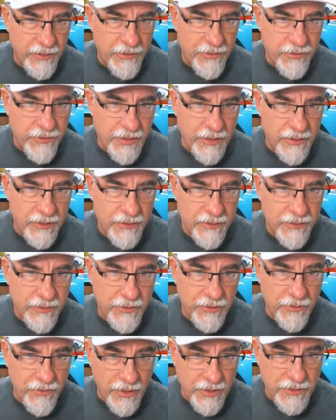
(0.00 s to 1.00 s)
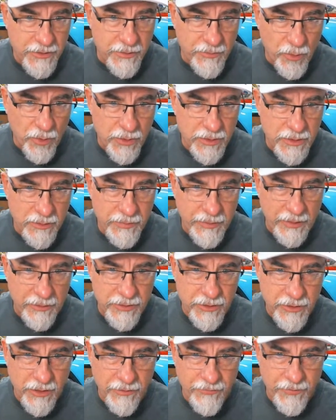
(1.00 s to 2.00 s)
Your thoughts on Borgeson
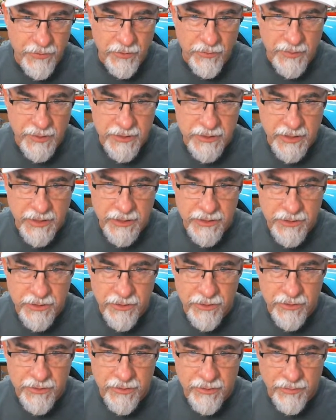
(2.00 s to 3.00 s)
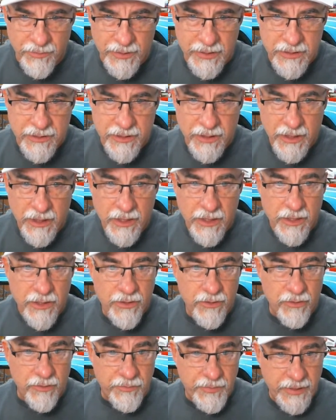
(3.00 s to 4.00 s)
power steering for the old Mustangs Cougars to replace
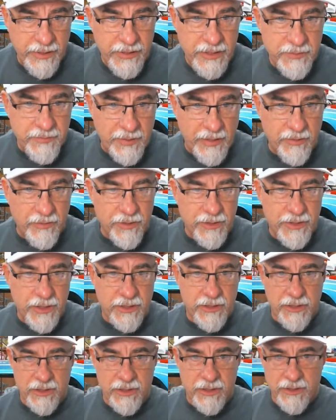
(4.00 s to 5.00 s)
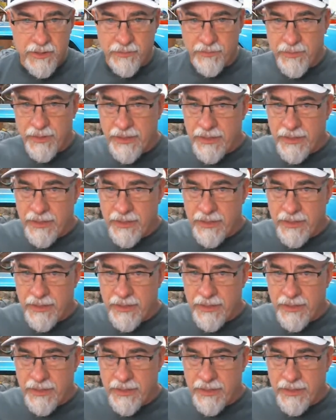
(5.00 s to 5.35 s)
the old Bendix power assist system?